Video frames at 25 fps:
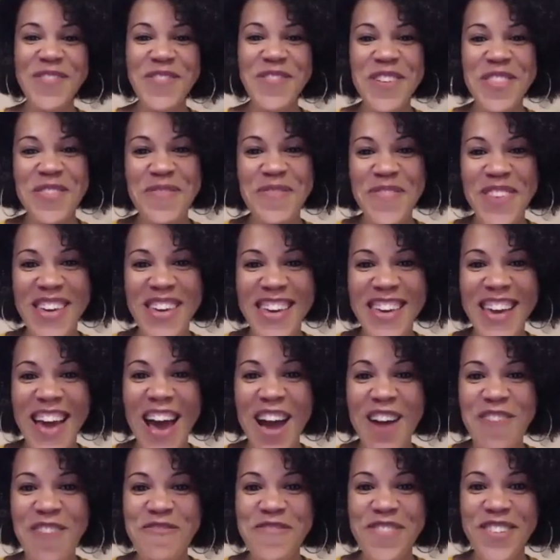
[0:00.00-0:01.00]
with me.
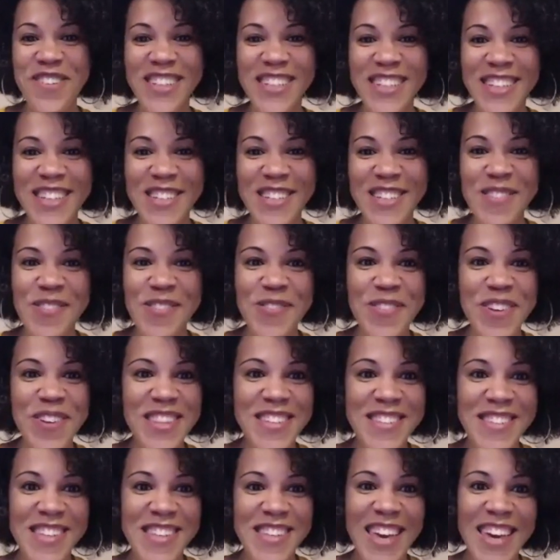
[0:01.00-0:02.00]
I really enjoyed
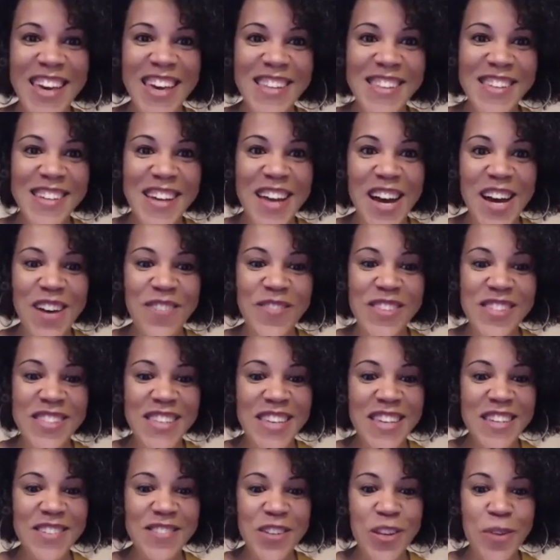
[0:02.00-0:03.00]
this candid
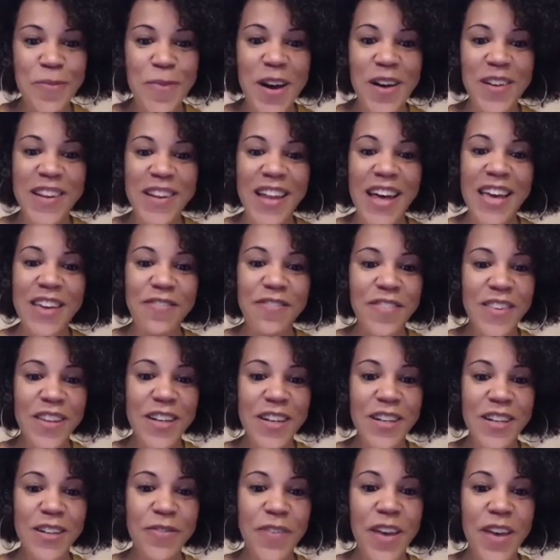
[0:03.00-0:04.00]
conversation about life,
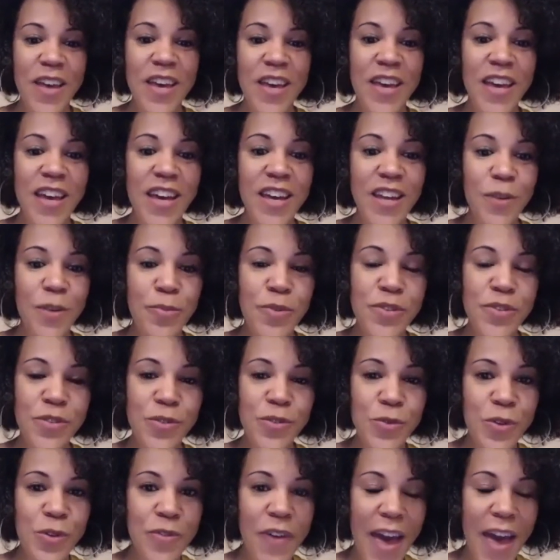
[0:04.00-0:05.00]
love, and the
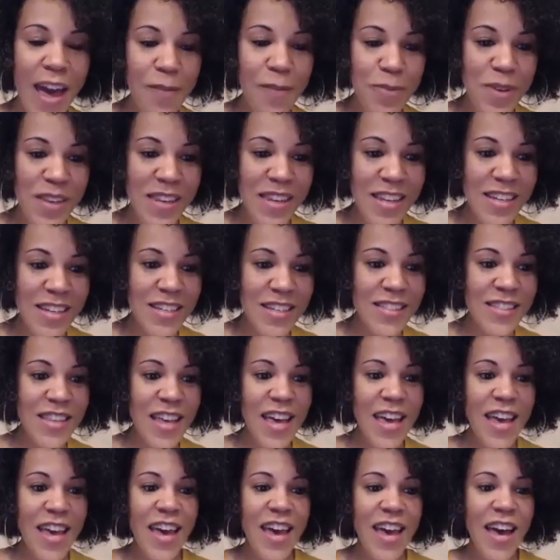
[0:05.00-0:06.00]
pursuit of happiness.
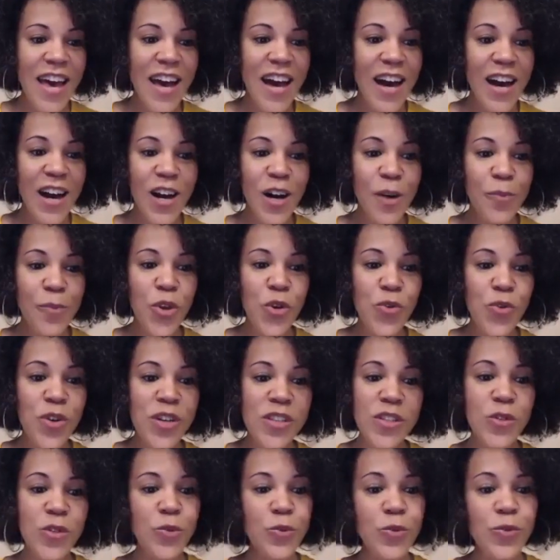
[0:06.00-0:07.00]
Um, you are
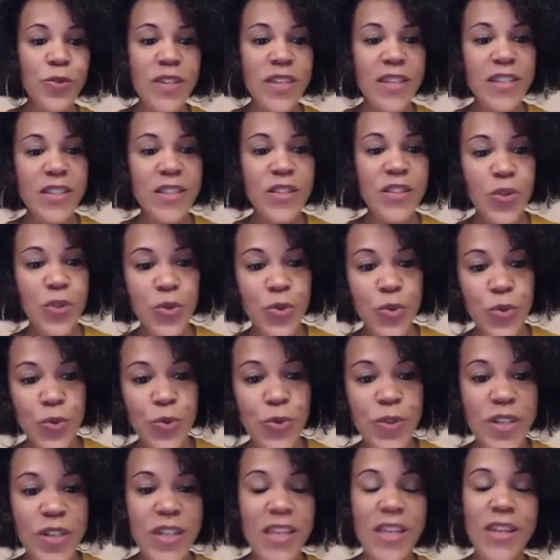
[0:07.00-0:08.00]
tuned into
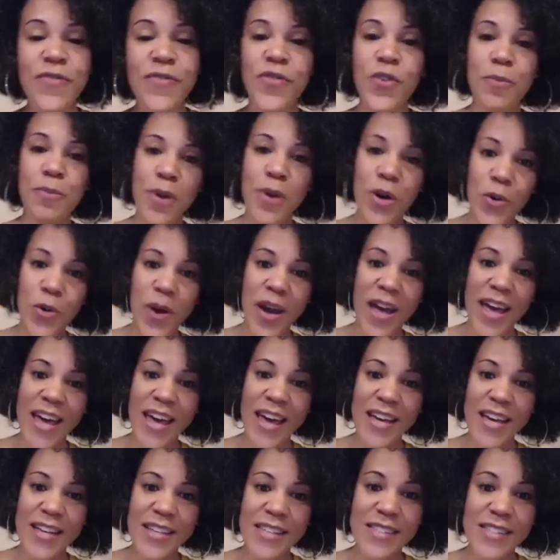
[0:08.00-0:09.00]
Looking for
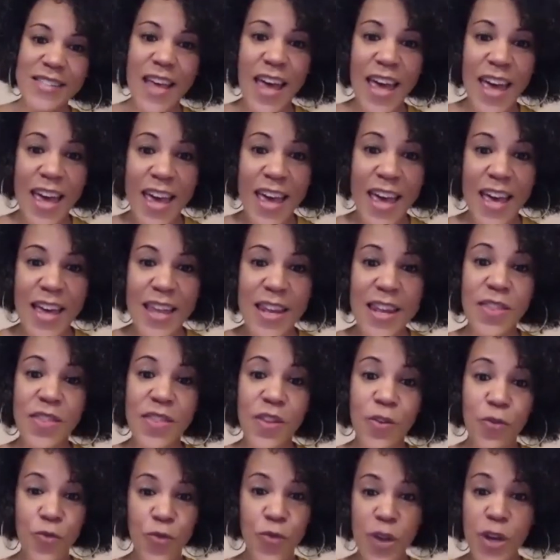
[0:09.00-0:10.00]
Boaz. And
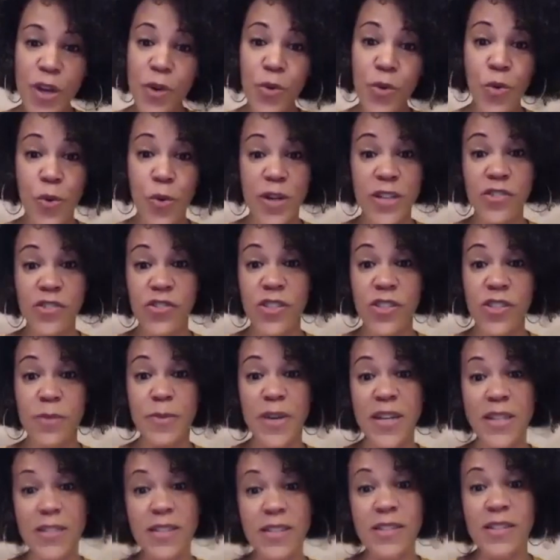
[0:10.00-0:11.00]
the real question,
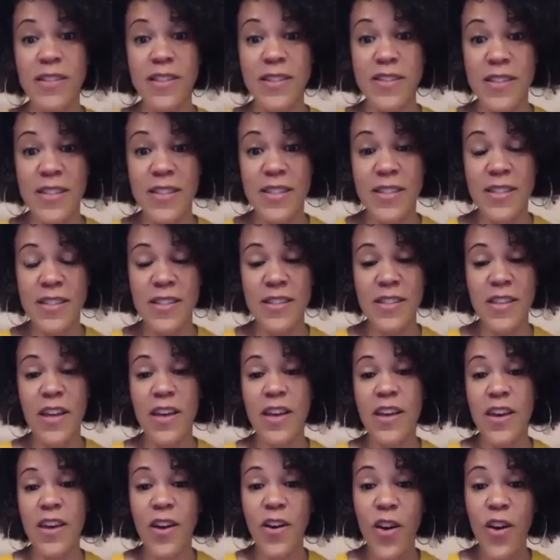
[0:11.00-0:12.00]
my sisters, is
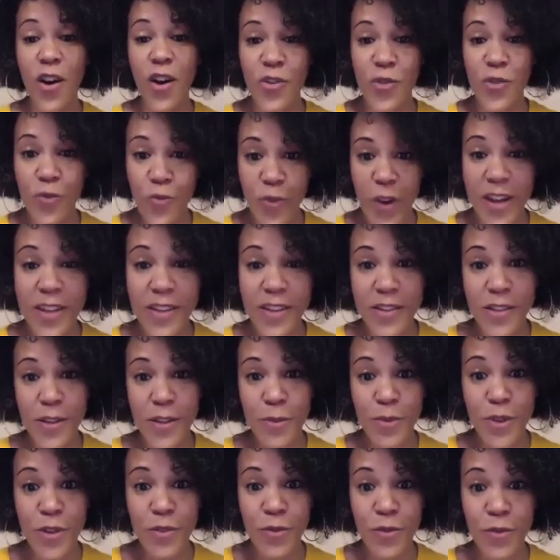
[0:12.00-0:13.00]
are you ready to
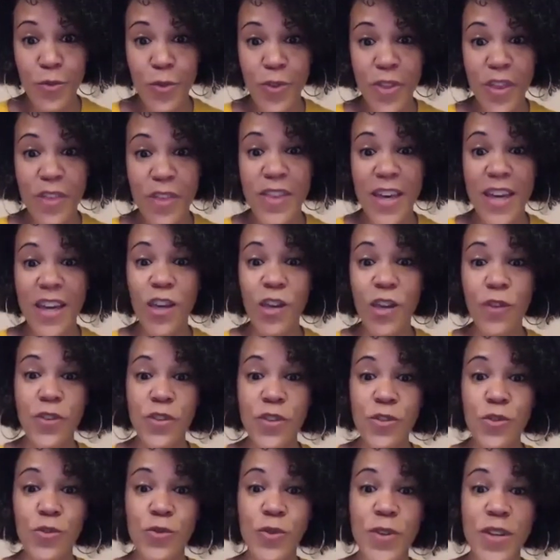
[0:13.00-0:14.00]
be Ruth? Thank you for
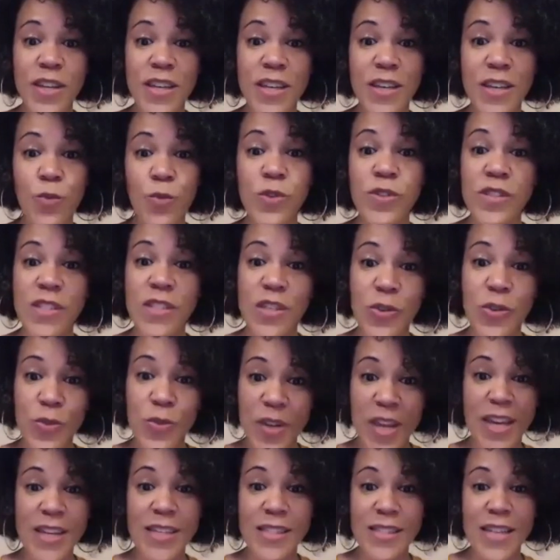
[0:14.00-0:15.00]
tuning in. We'll see you
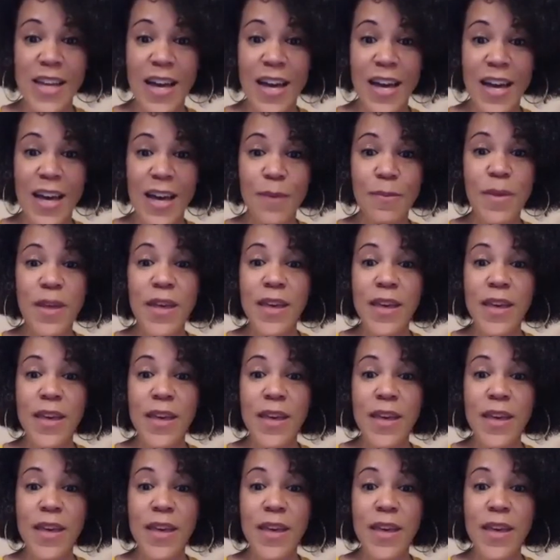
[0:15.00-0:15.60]
next time.